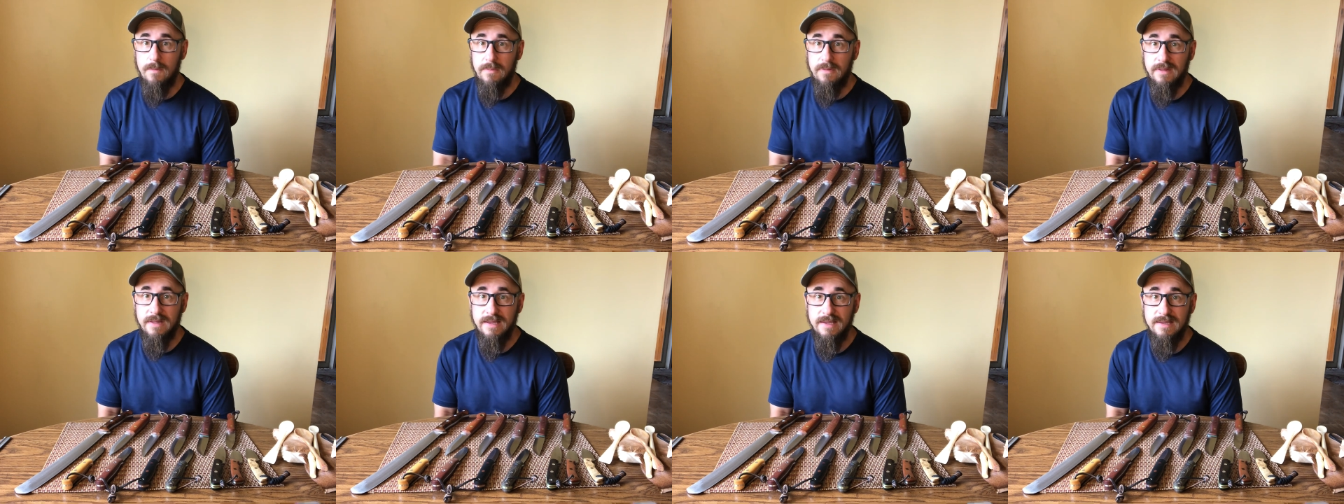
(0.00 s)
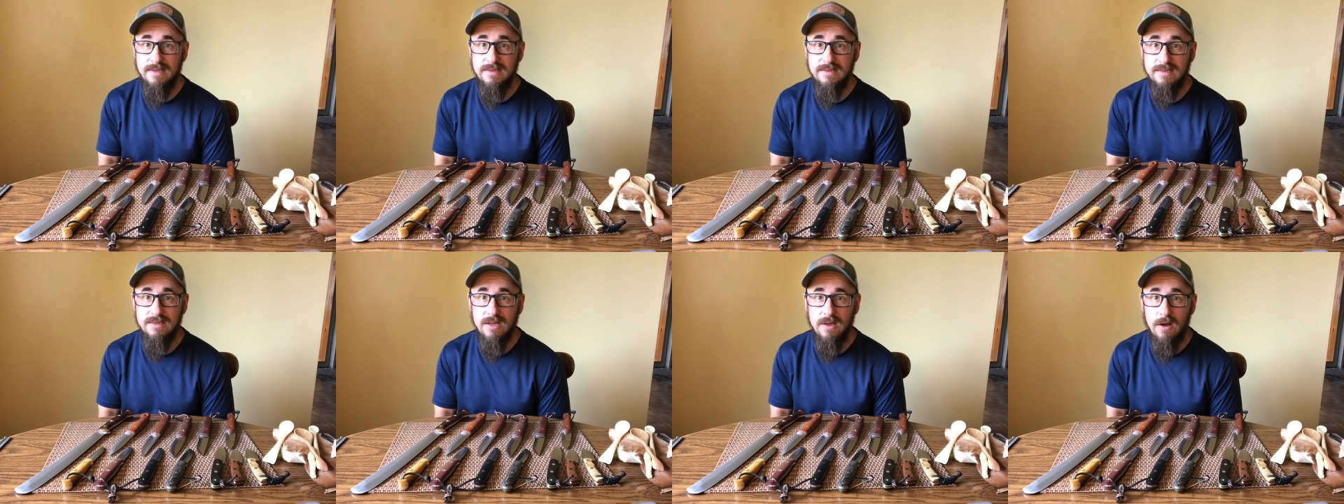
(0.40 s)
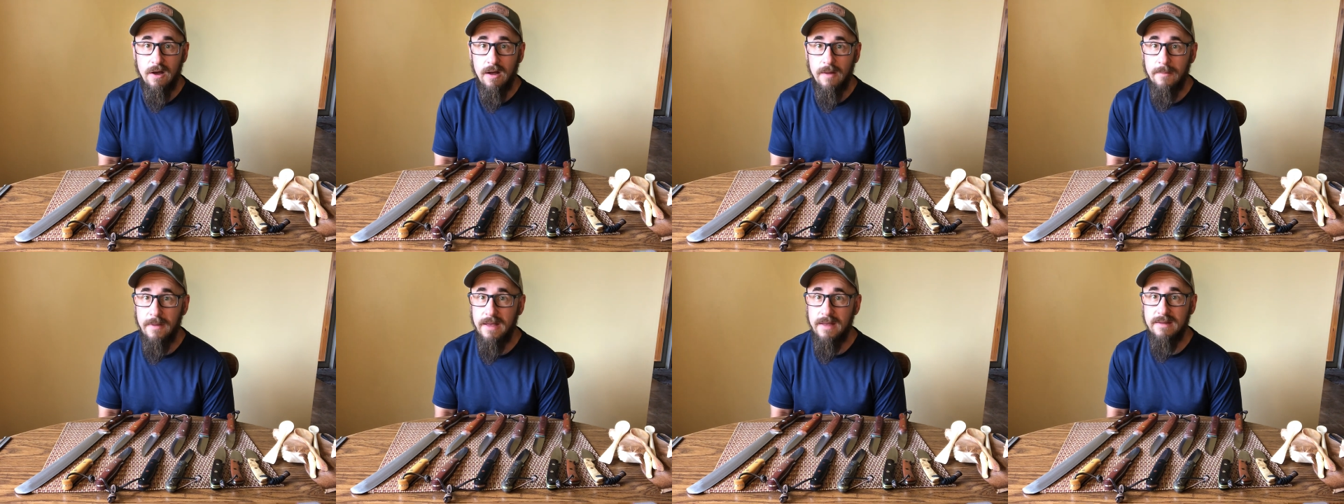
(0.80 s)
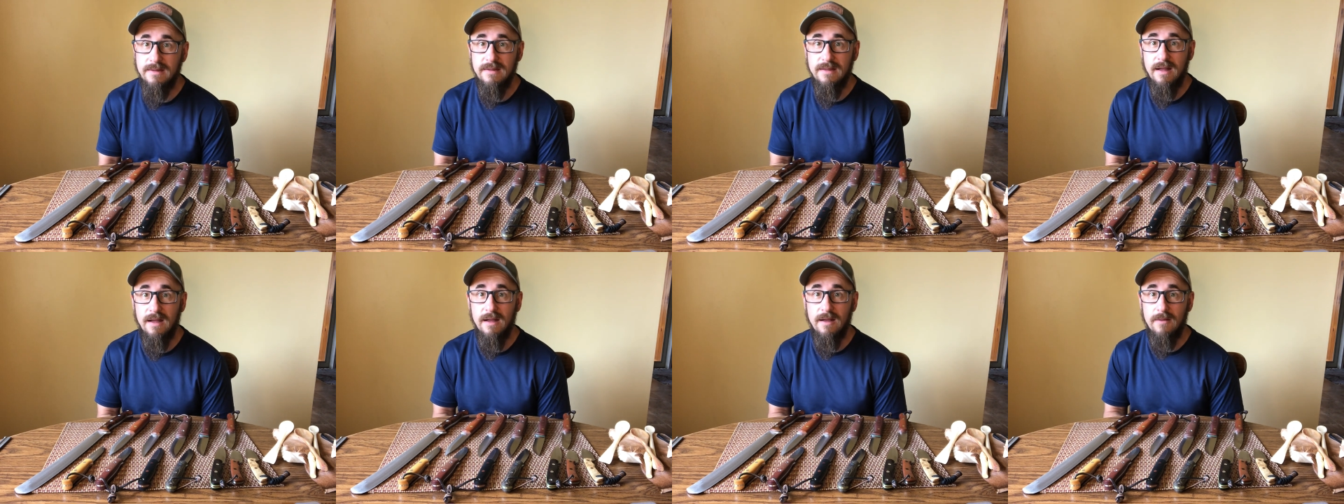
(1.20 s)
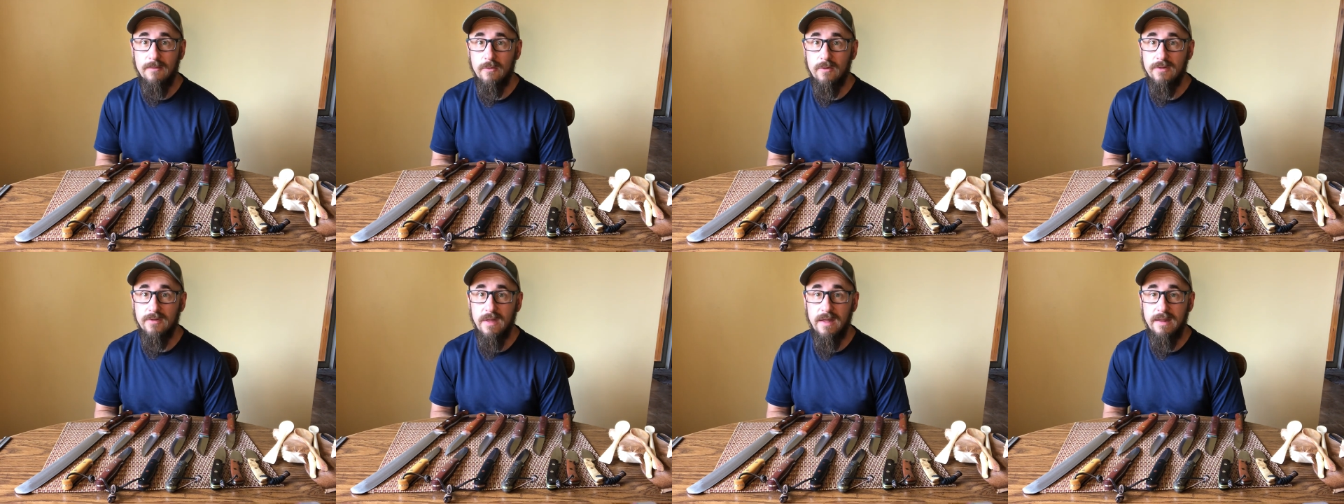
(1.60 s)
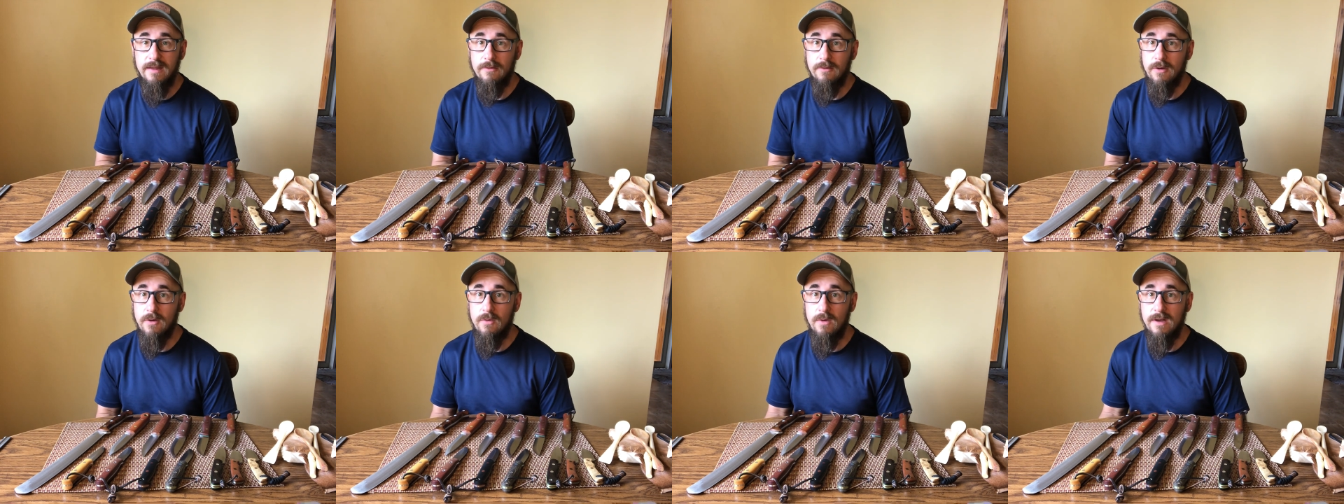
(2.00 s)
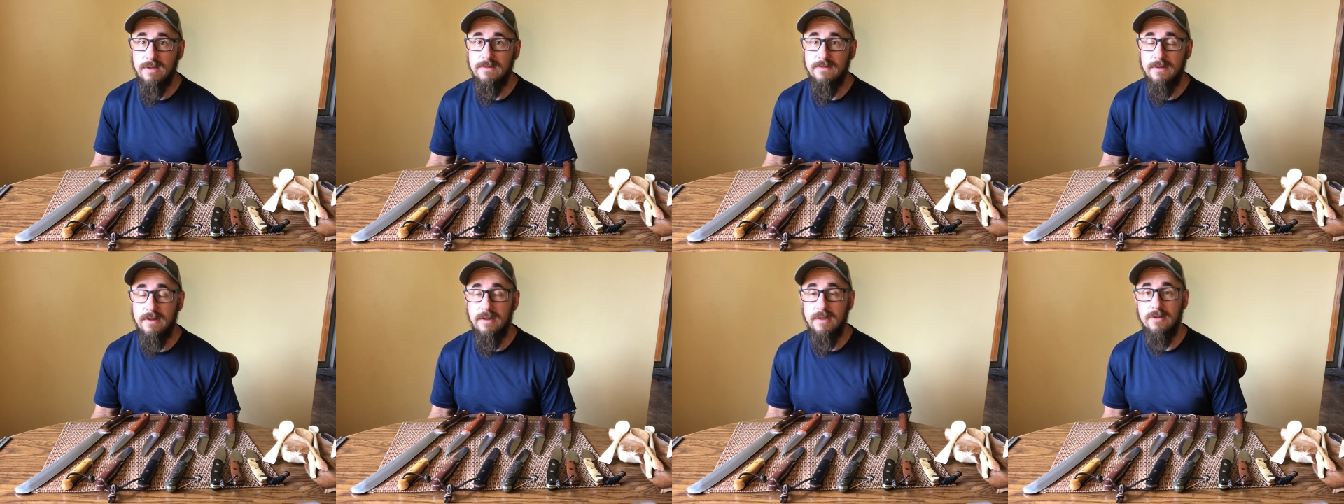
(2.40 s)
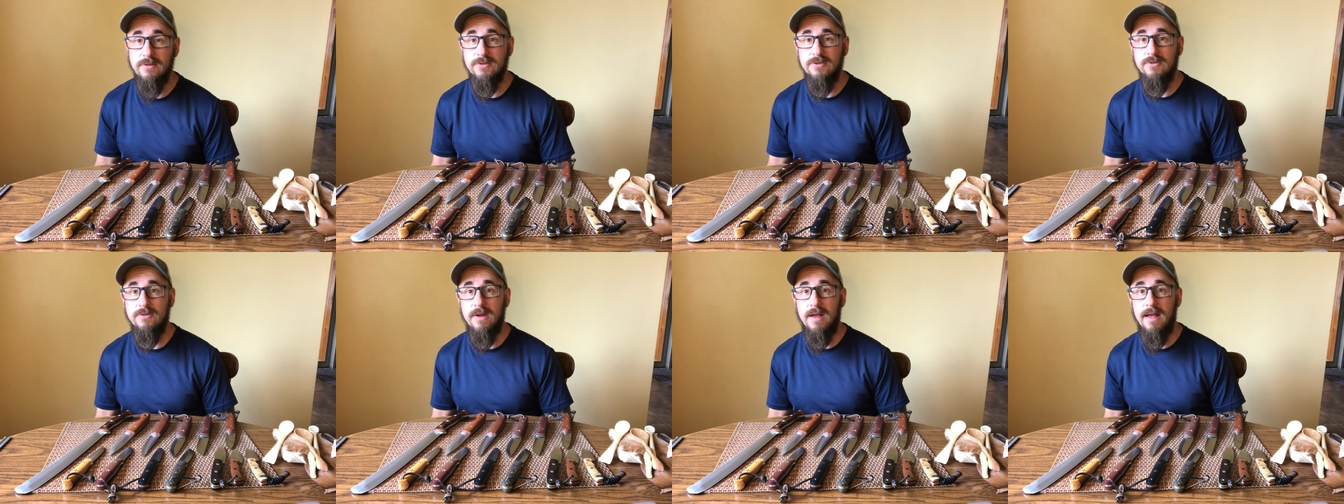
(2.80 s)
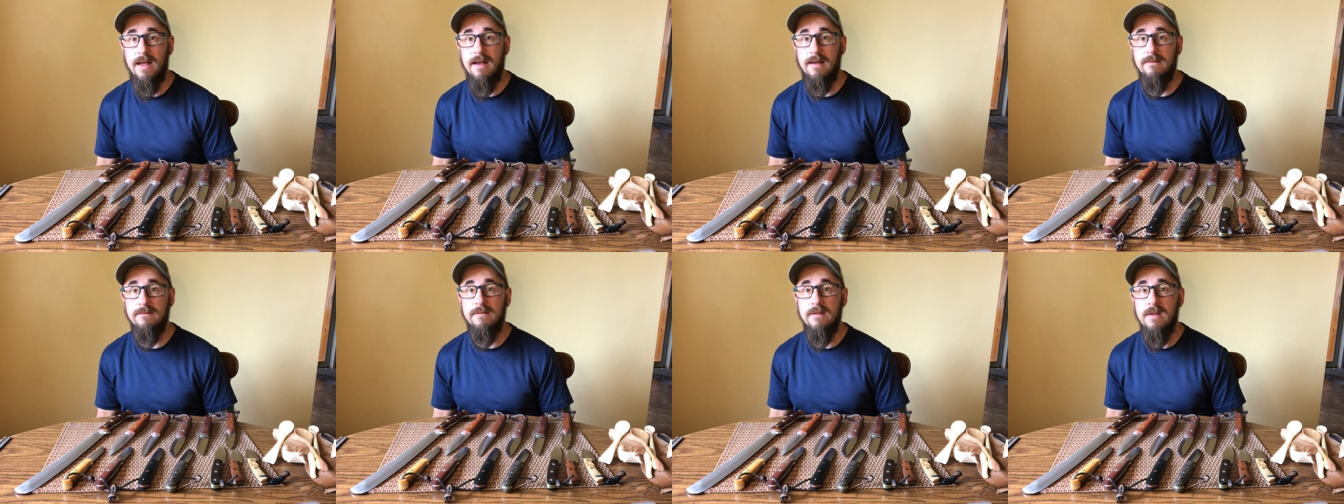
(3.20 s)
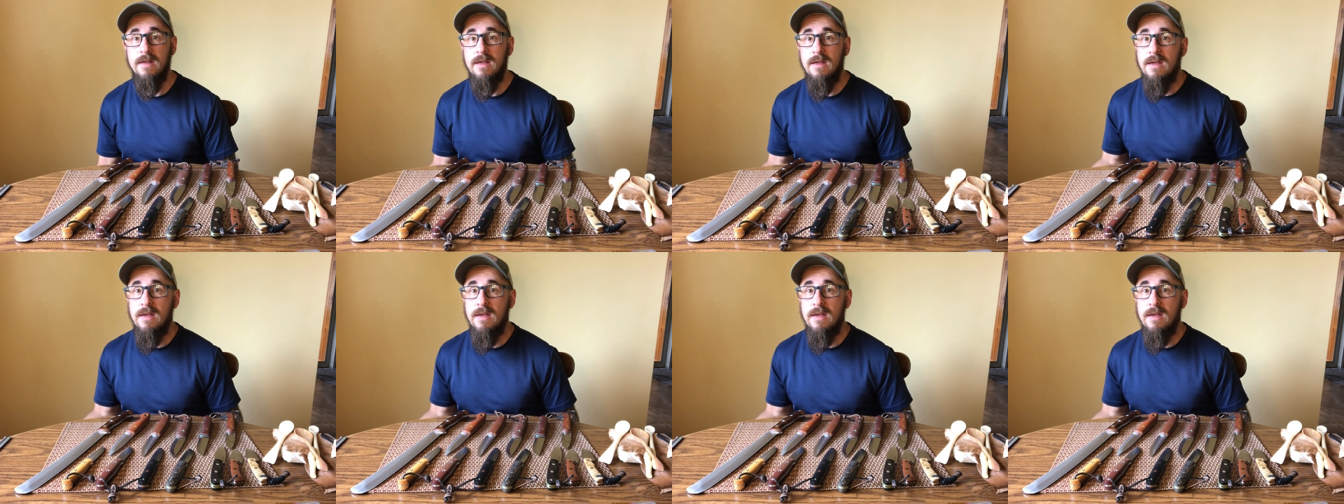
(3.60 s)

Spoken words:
Please comment with any request videos you have.